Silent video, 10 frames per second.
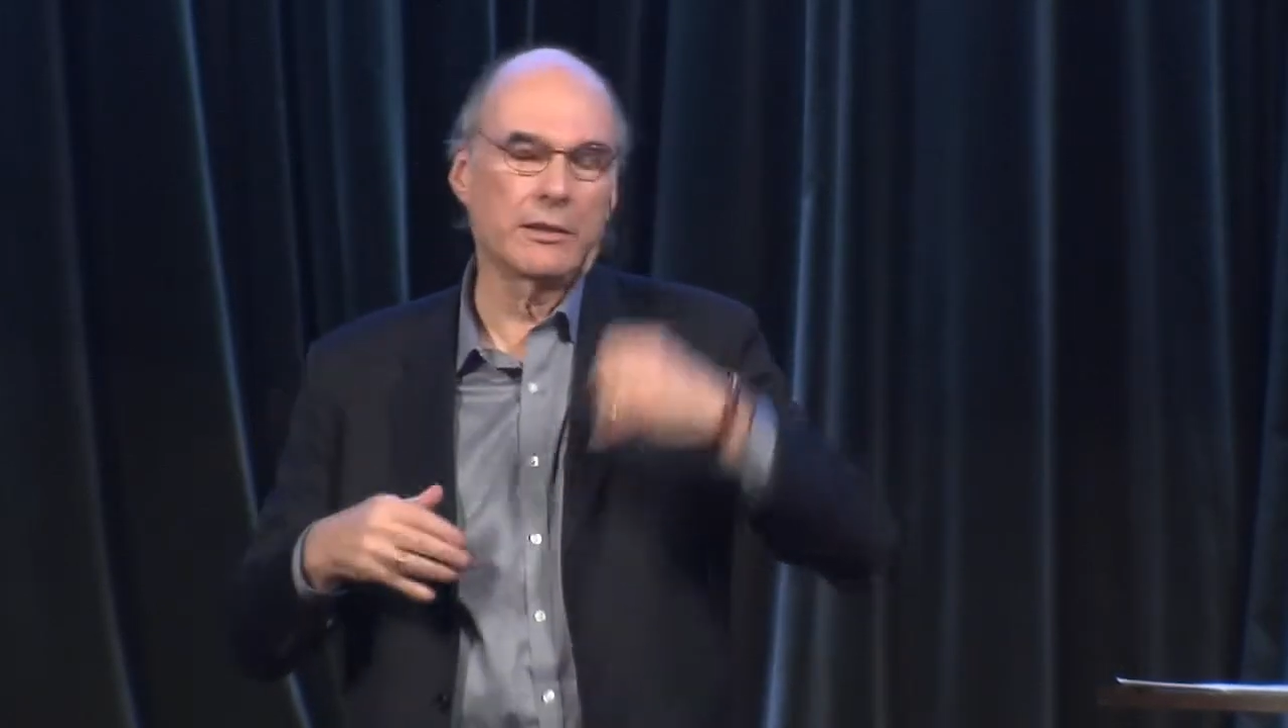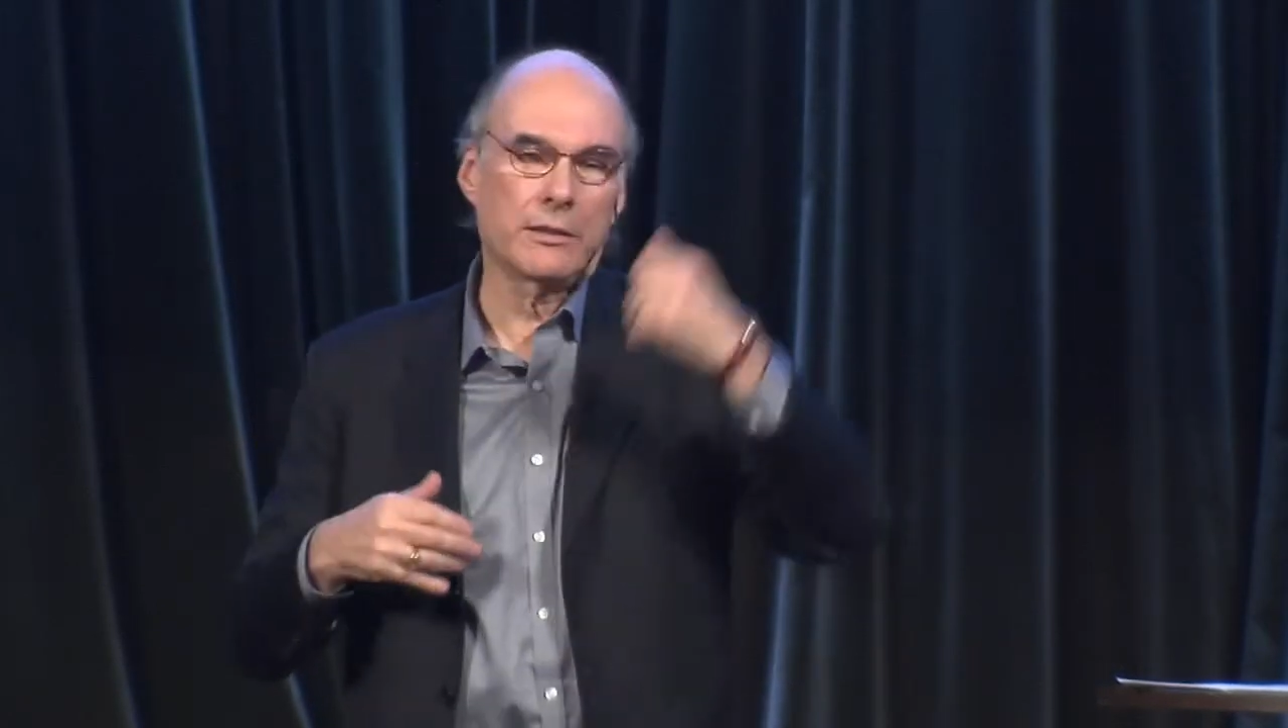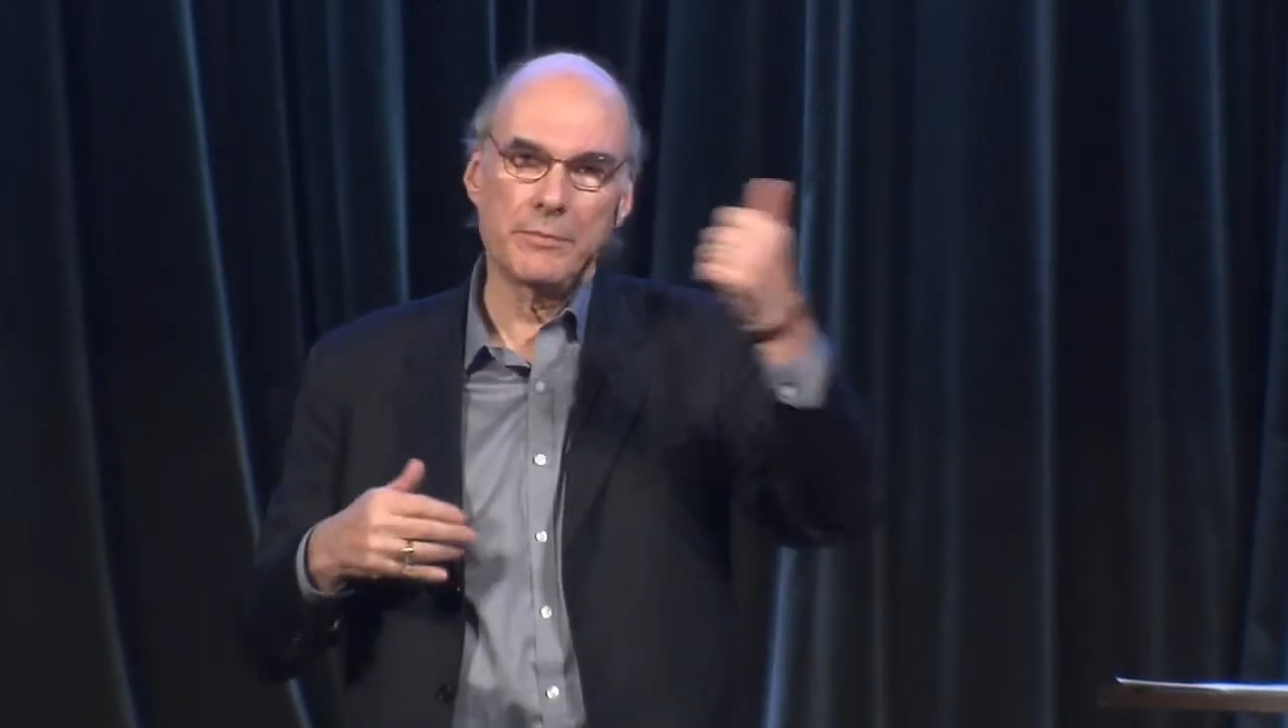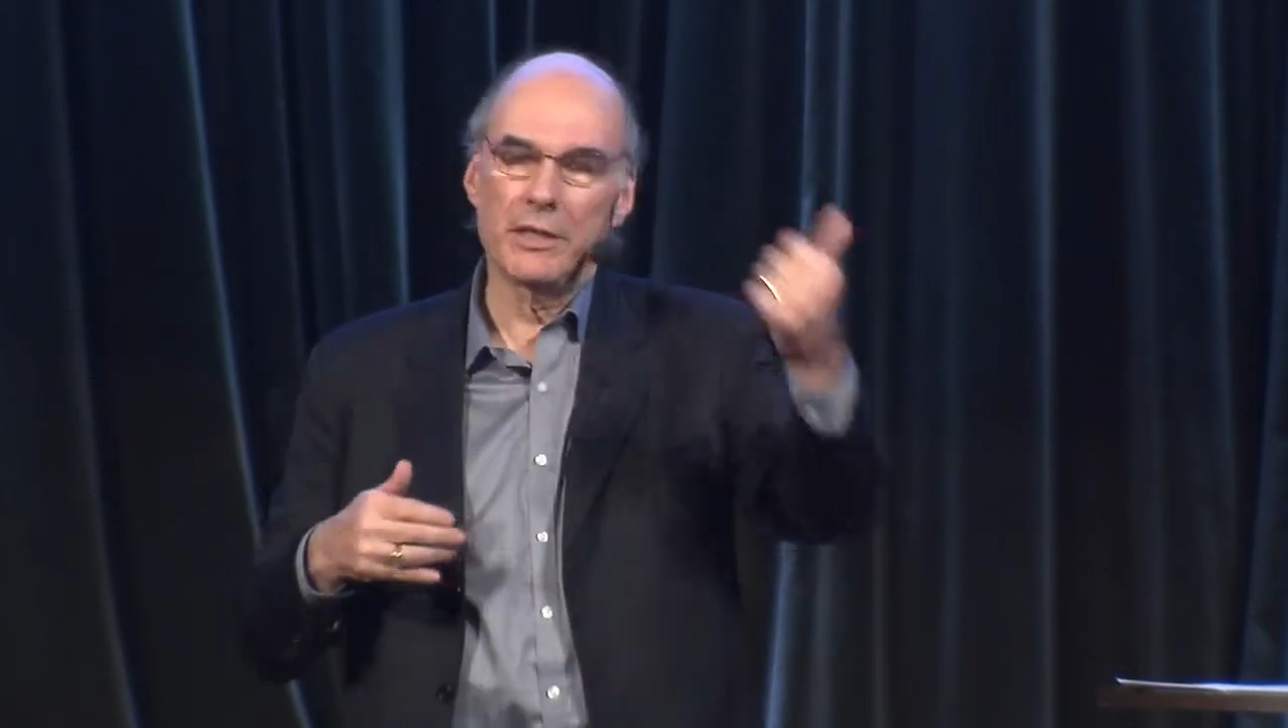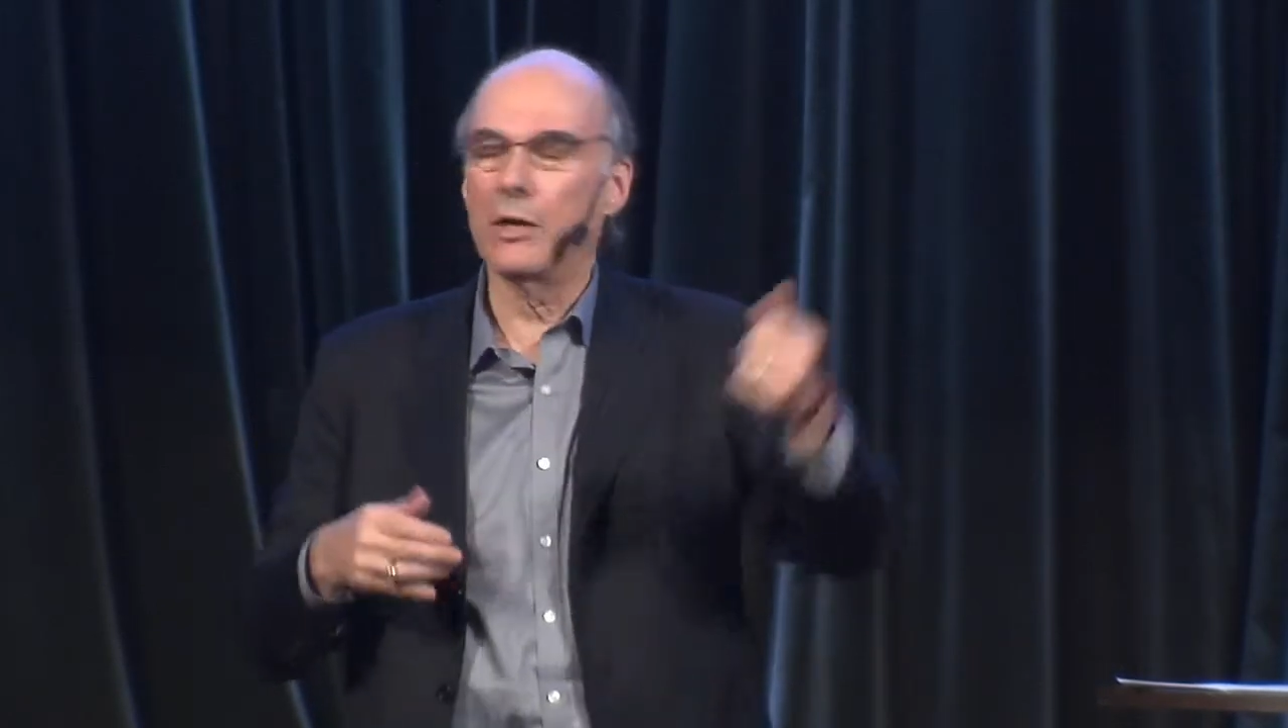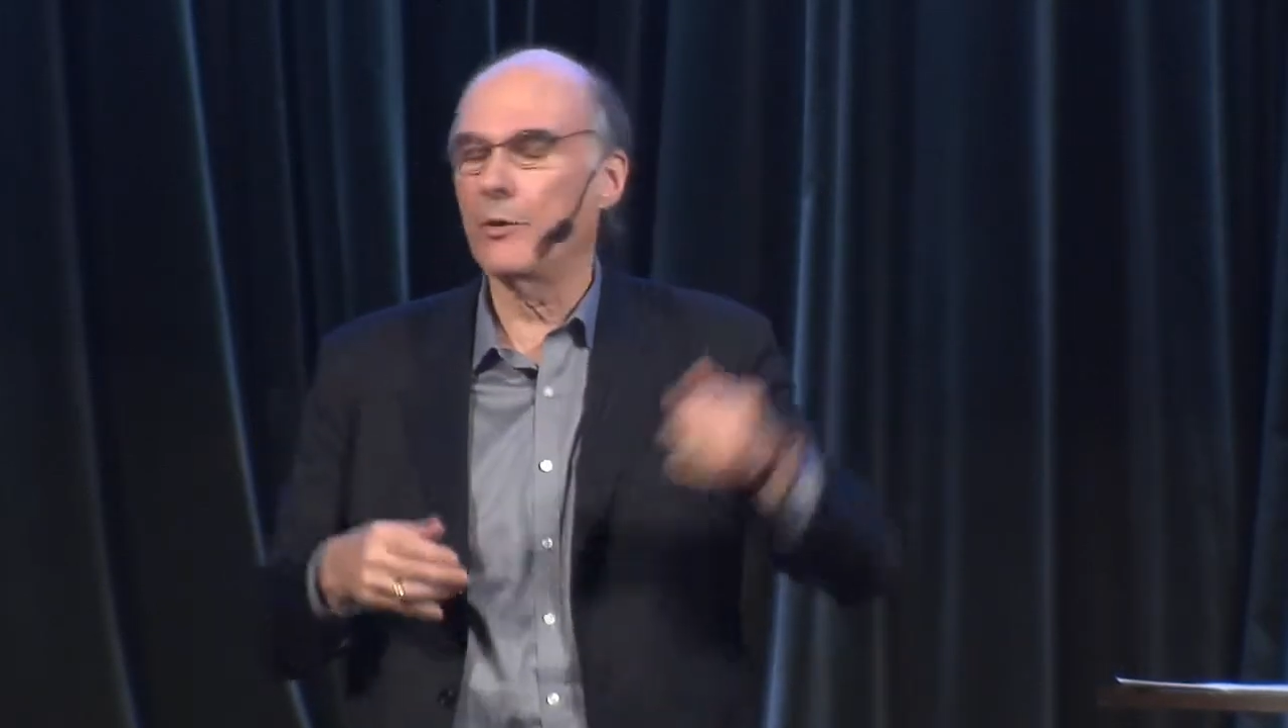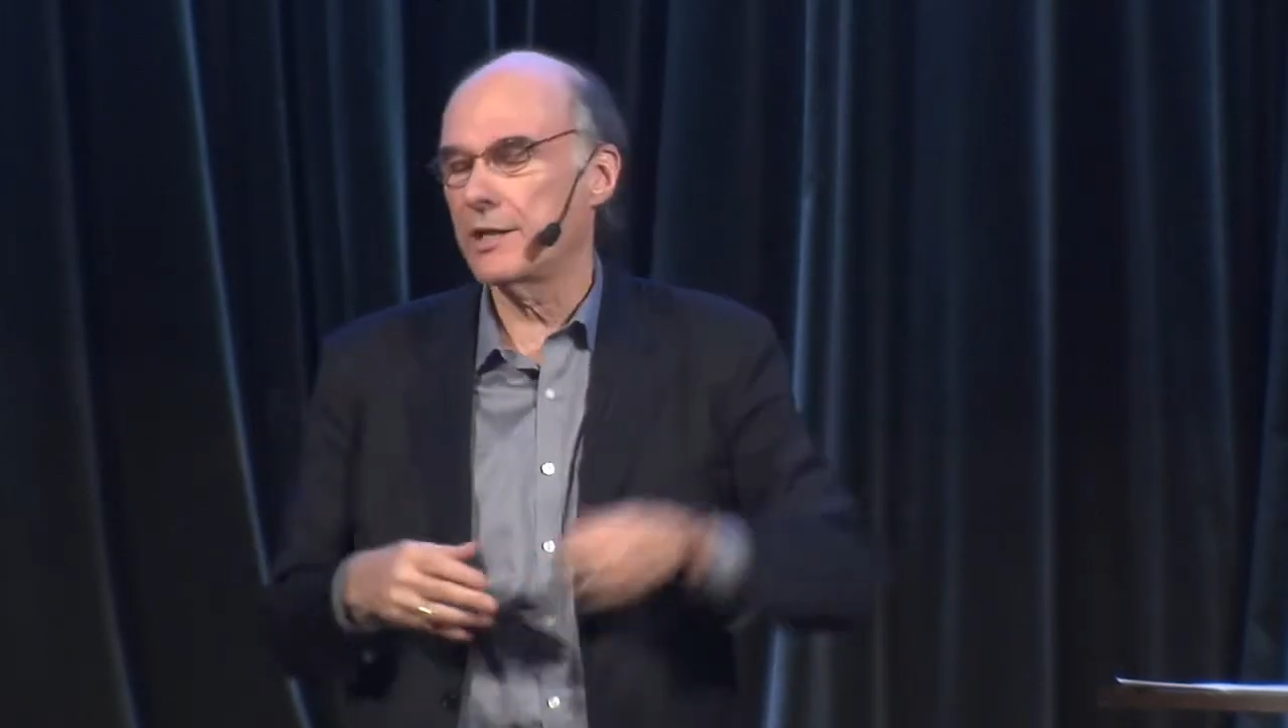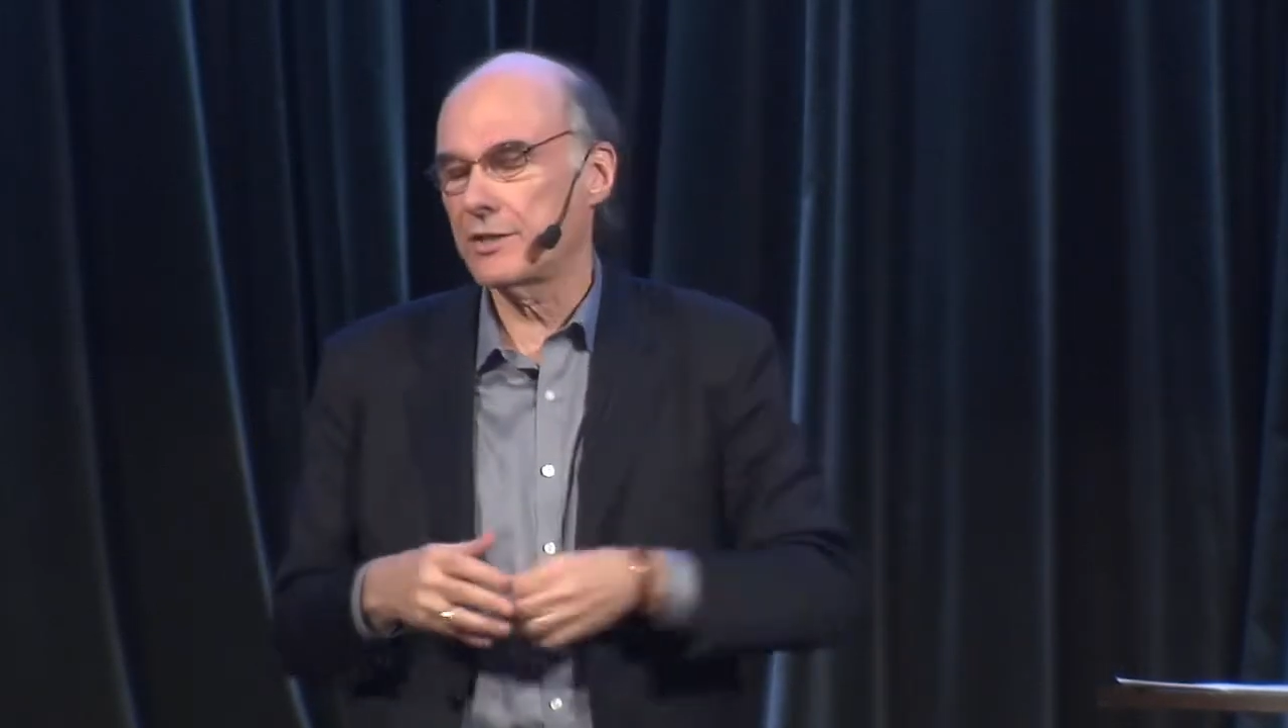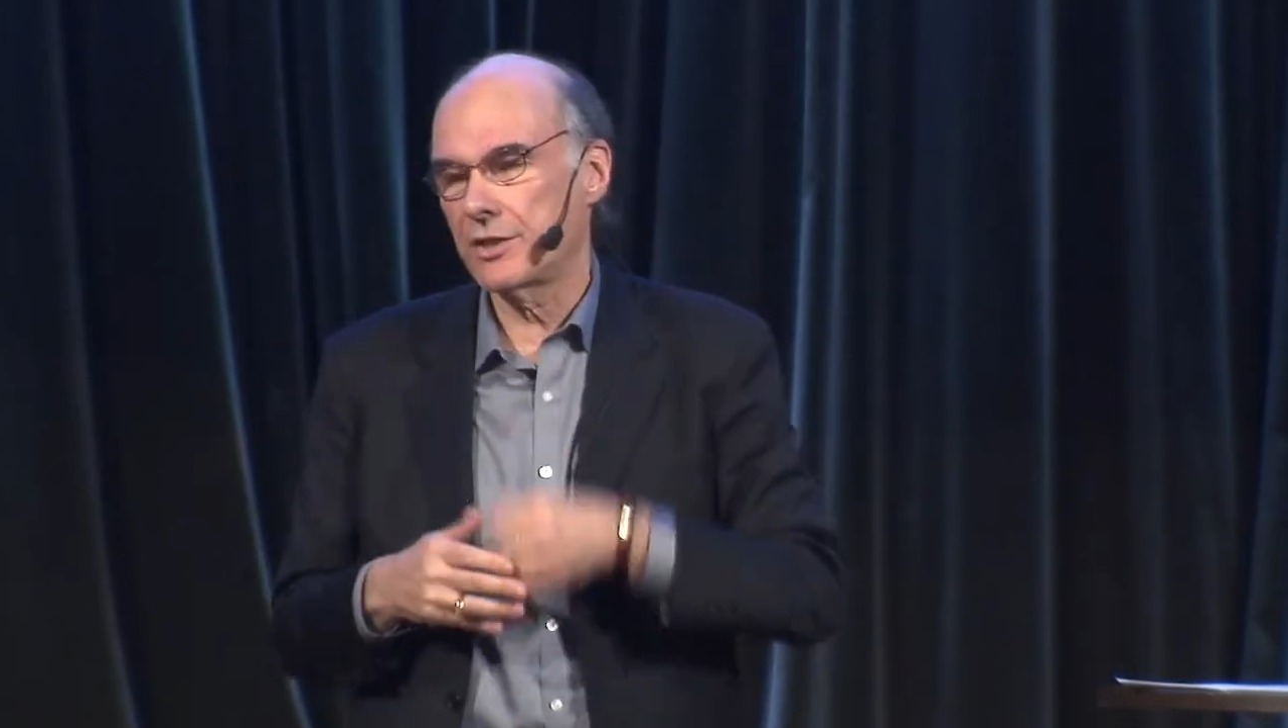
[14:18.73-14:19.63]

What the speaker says: their POS